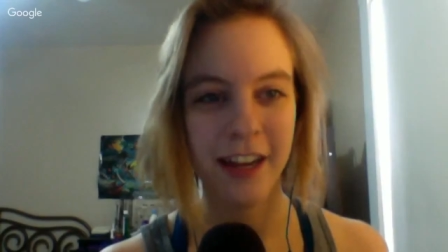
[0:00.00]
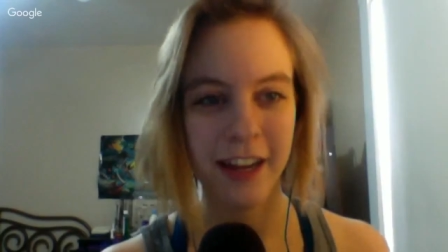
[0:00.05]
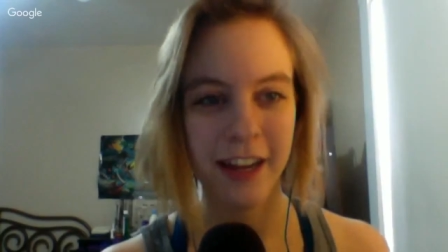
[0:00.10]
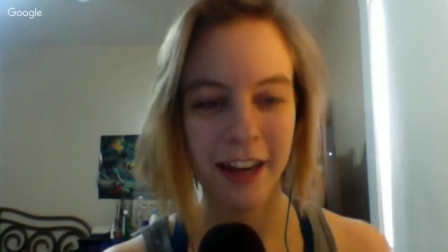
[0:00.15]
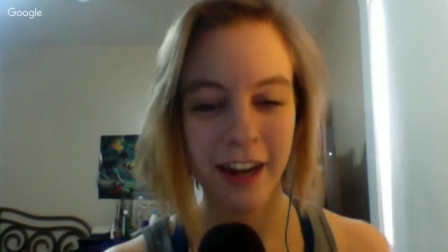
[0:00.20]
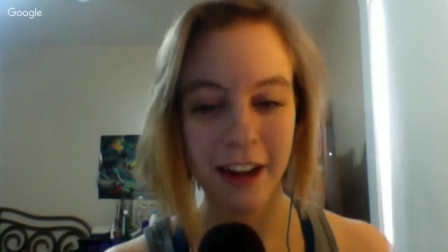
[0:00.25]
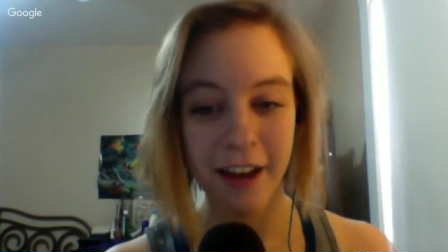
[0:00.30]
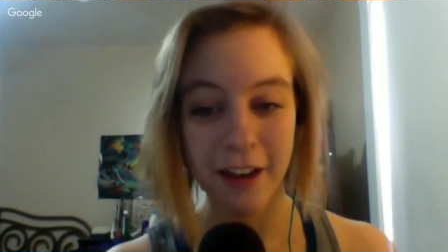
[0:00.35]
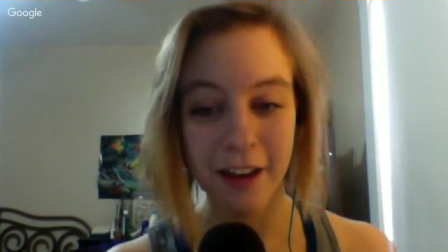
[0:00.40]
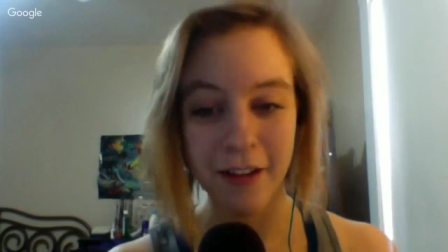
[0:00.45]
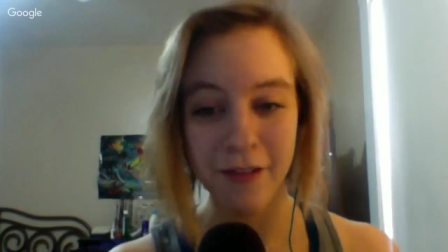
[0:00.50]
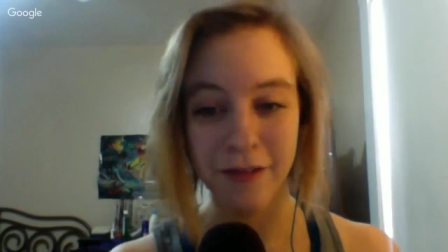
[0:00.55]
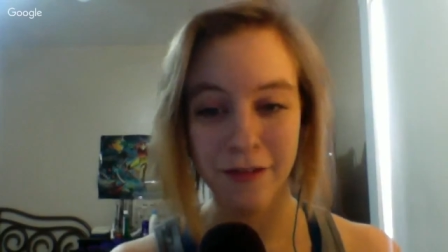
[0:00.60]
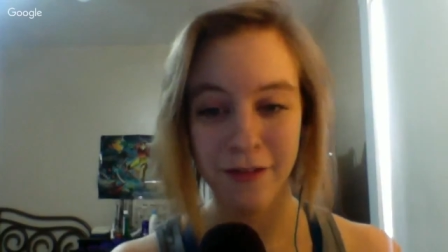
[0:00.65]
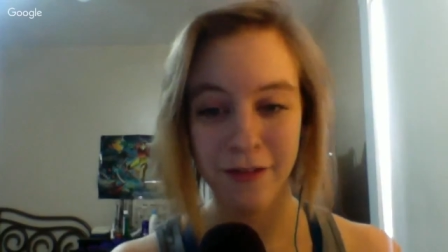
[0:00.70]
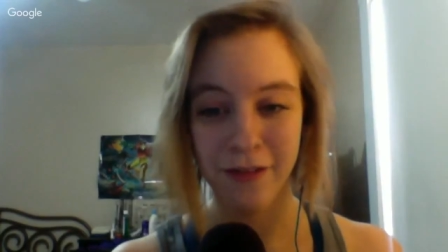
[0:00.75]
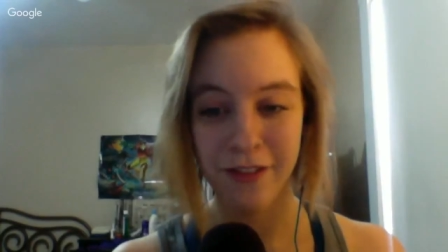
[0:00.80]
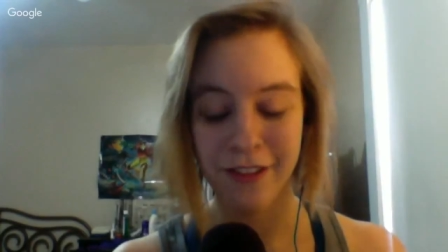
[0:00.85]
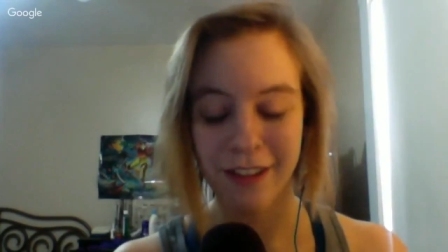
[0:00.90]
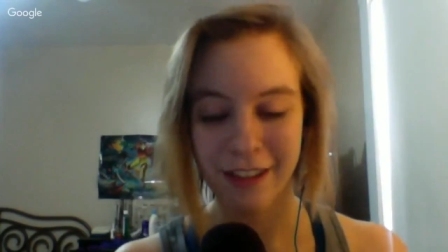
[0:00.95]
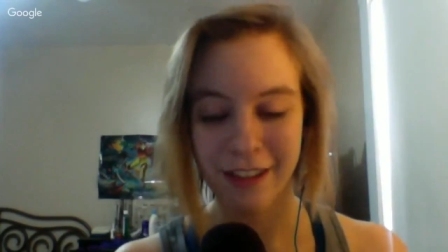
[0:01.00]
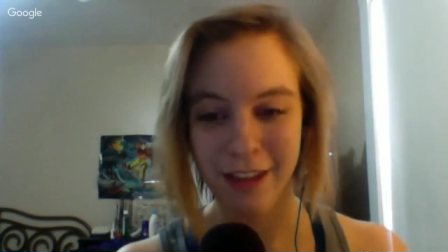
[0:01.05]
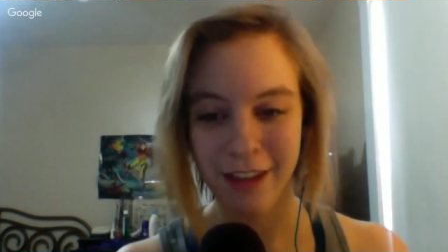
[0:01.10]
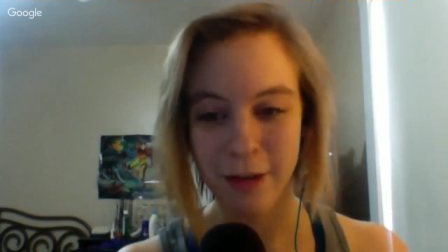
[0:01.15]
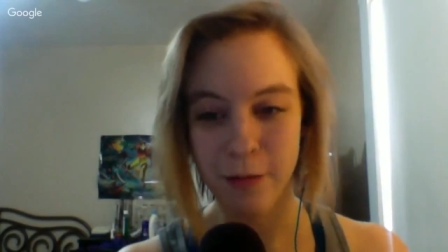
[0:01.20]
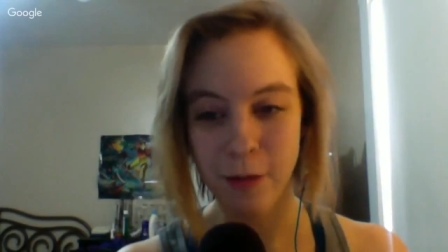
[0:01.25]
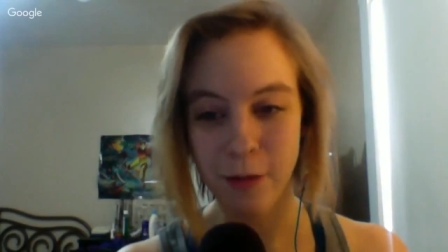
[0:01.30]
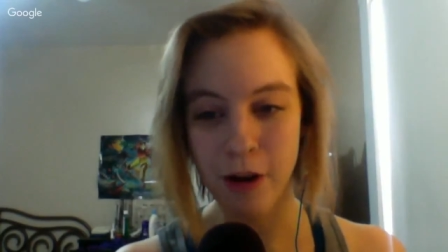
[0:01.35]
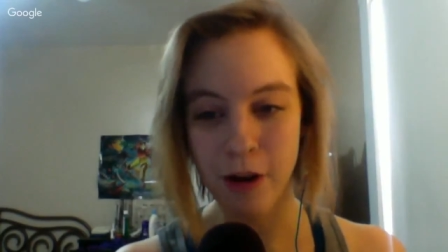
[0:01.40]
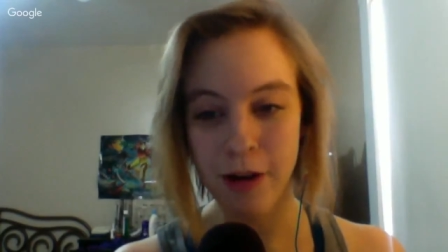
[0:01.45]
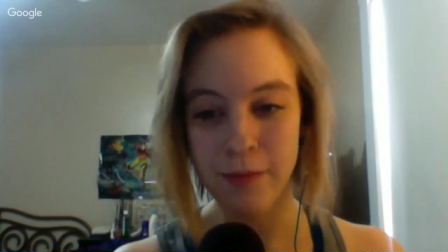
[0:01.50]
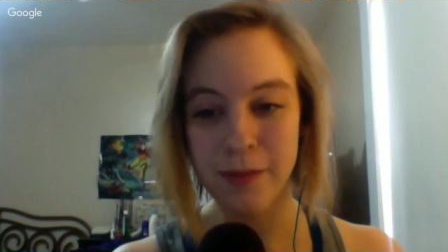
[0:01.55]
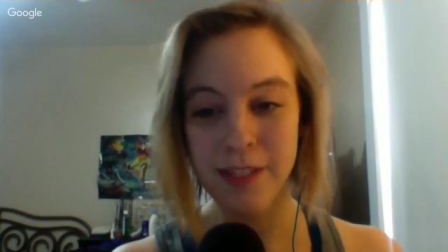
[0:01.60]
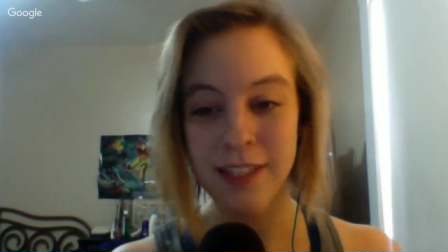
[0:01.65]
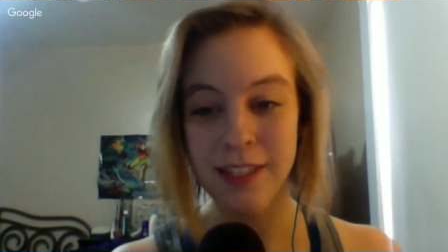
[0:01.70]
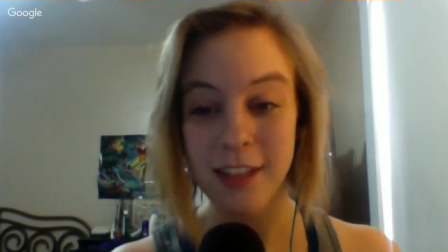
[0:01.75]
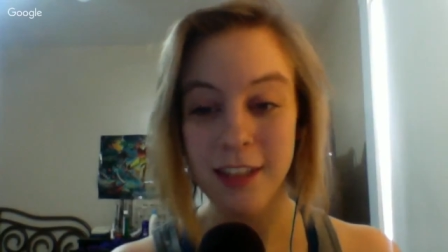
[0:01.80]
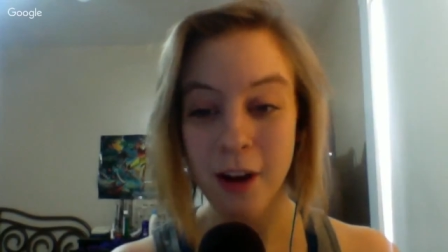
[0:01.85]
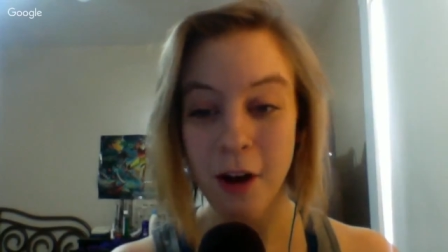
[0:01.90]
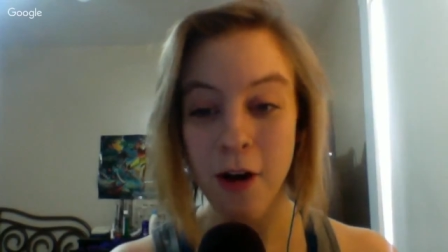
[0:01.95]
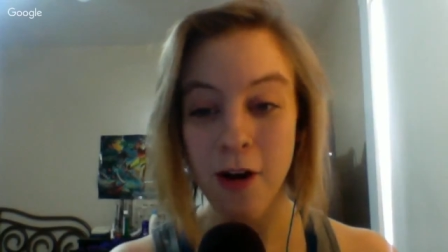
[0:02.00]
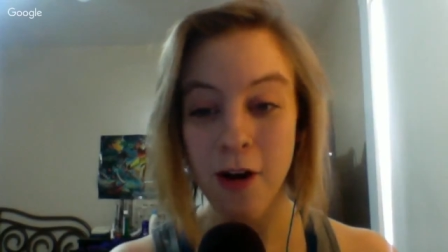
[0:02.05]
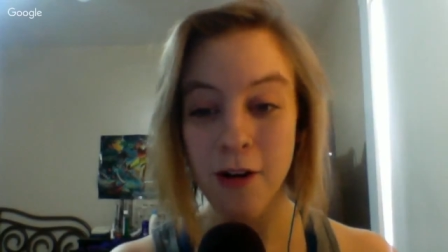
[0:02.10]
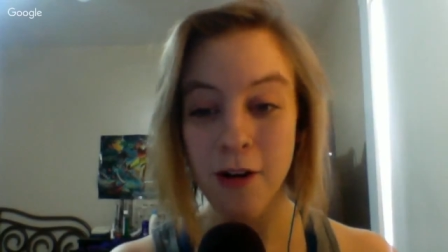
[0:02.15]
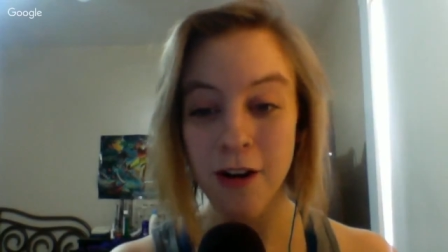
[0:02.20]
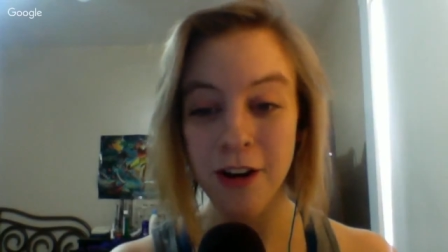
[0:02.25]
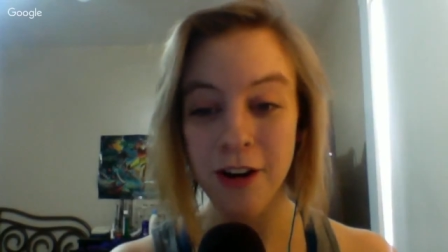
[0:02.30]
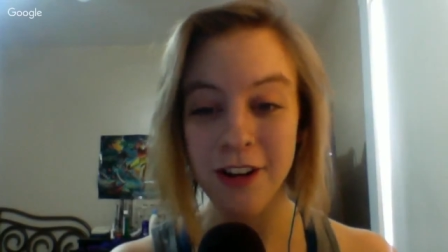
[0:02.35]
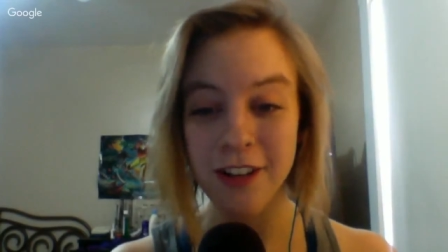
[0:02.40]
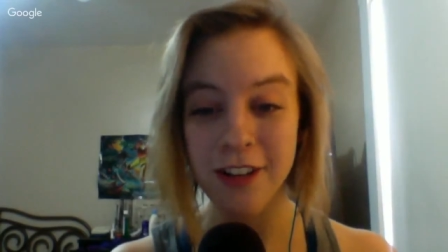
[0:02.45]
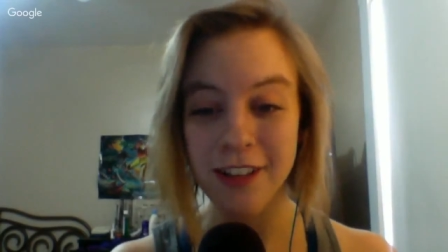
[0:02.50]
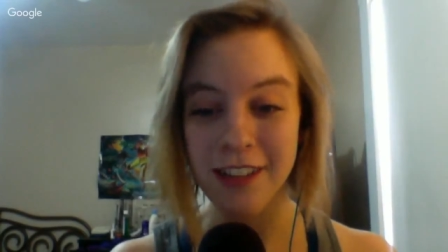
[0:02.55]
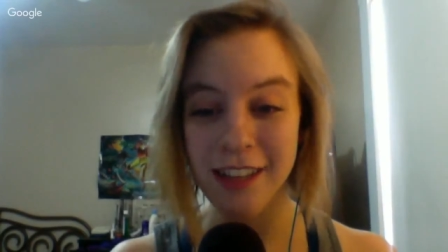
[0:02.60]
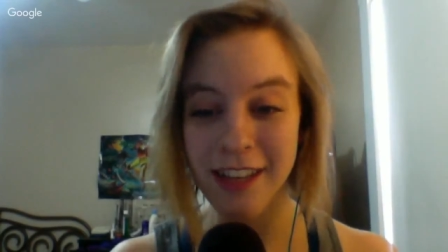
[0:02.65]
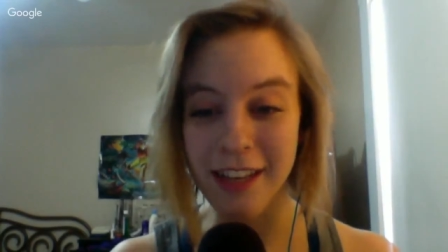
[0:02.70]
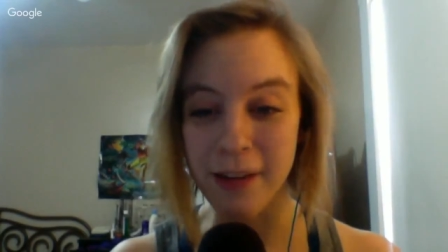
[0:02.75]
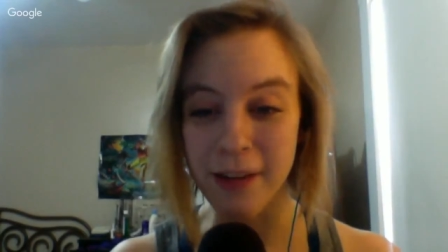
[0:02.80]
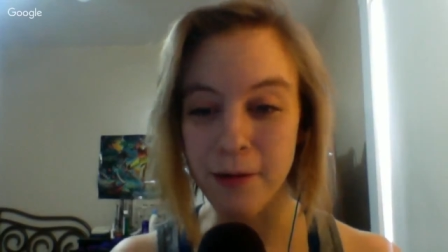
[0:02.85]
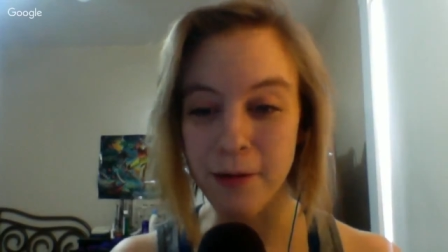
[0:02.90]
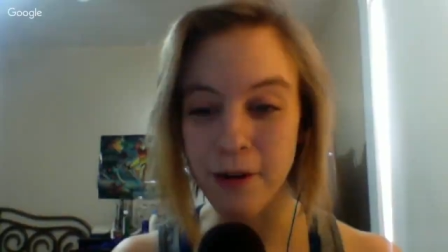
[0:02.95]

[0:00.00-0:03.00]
enough? You woke up so early. You woke